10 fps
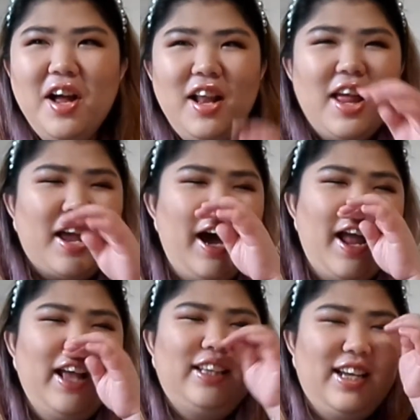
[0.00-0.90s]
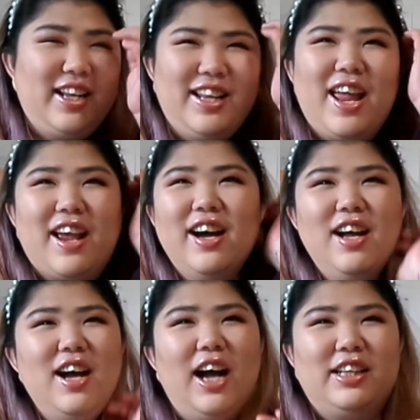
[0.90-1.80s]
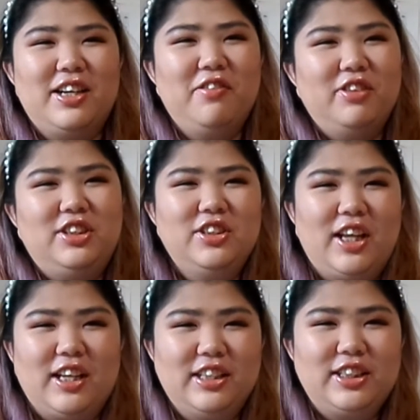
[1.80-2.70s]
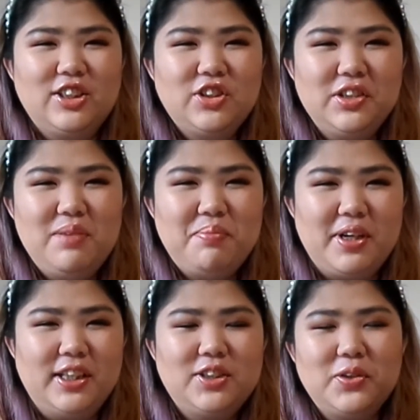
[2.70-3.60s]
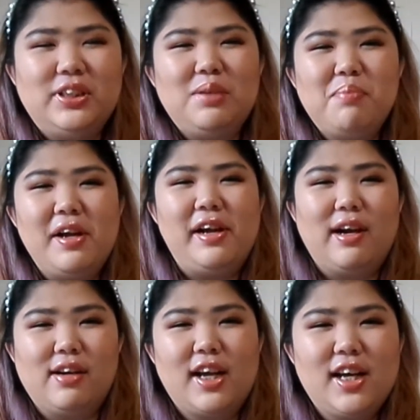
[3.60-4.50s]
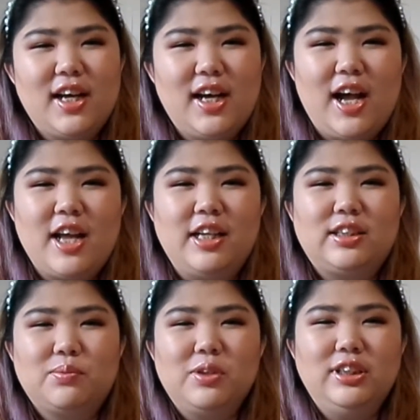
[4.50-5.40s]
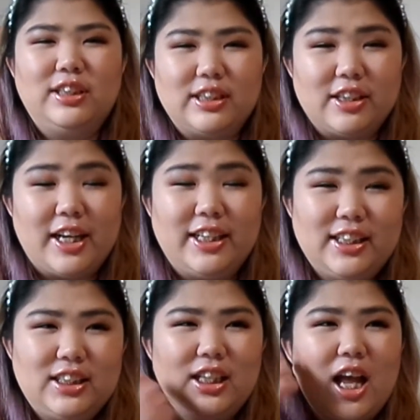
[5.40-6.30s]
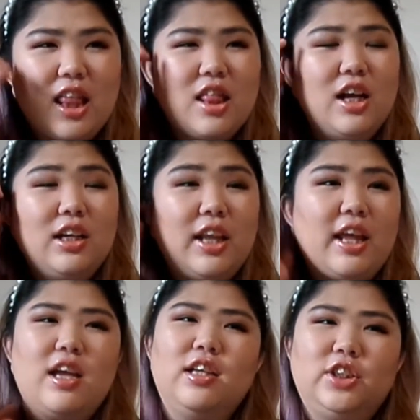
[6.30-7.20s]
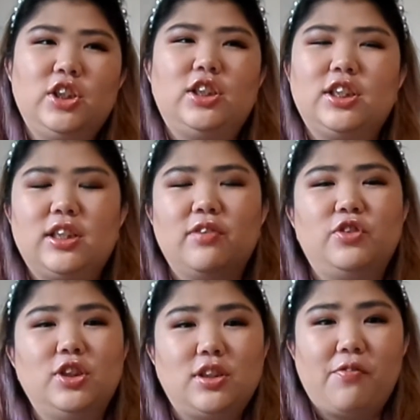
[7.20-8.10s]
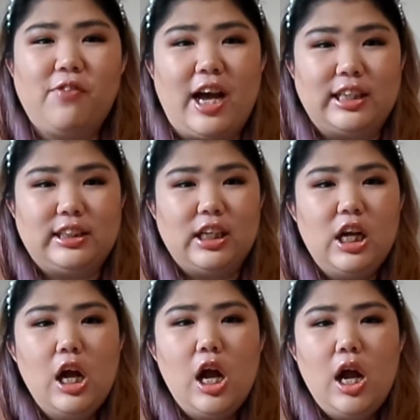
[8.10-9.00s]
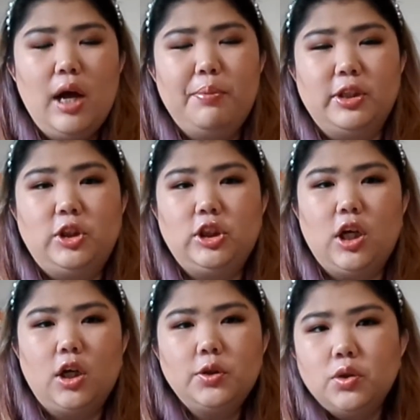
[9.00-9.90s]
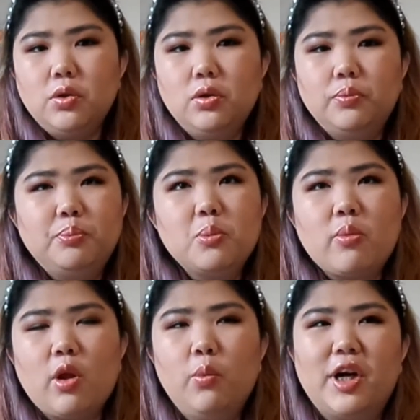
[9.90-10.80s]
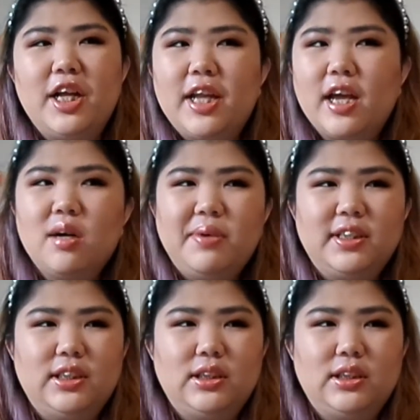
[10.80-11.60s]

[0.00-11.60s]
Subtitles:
like I didn't want to like listen to it, but it's hosted by Erica, and it's more serious, and like she just gives you the facts. But she also, what I like about this